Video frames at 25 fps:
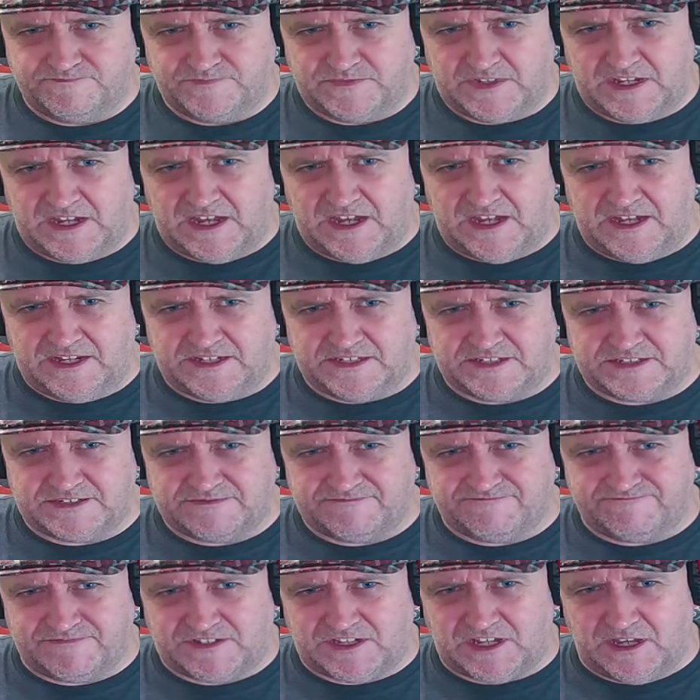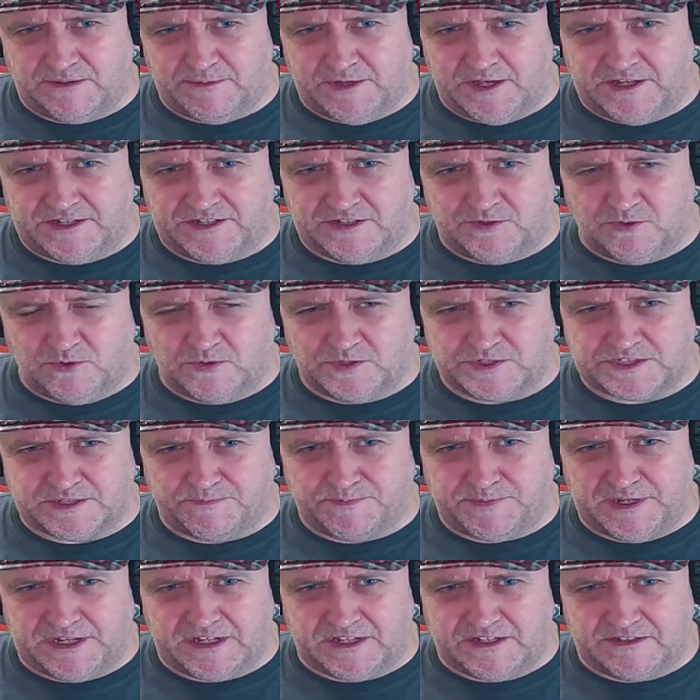And come on. Oh, it's a
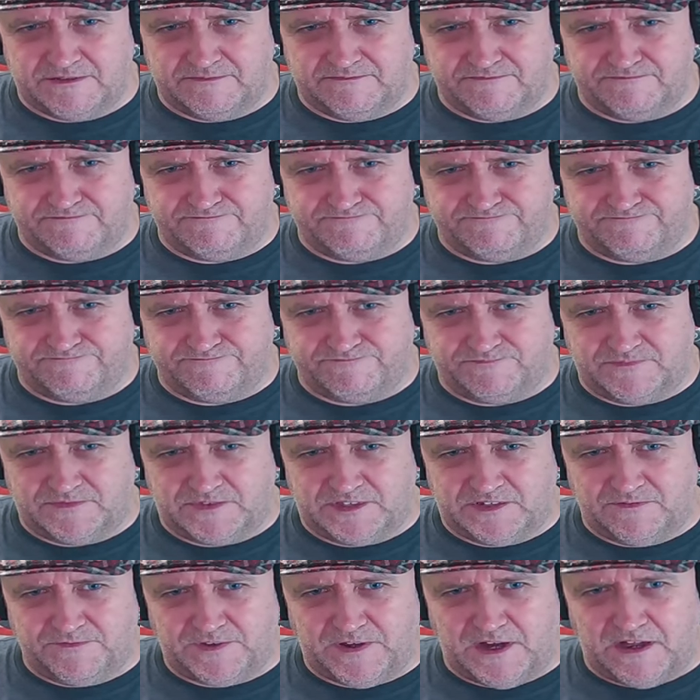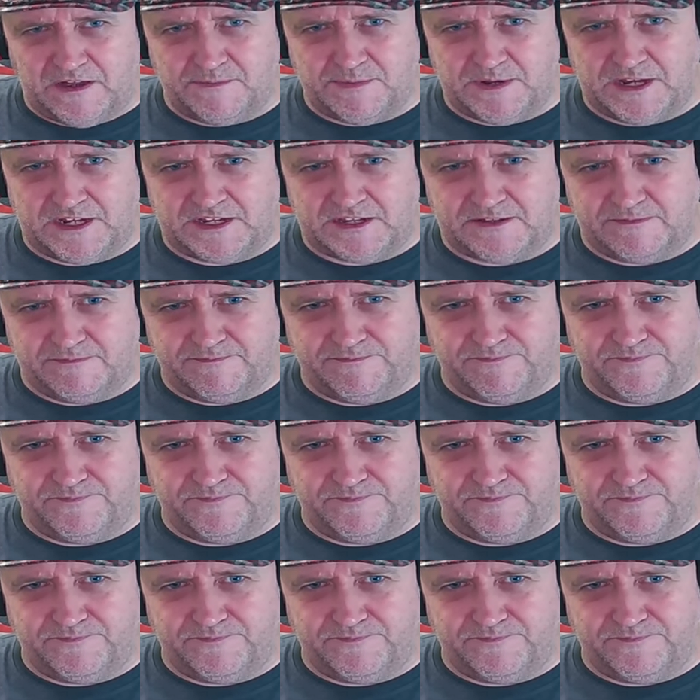big one. Very big.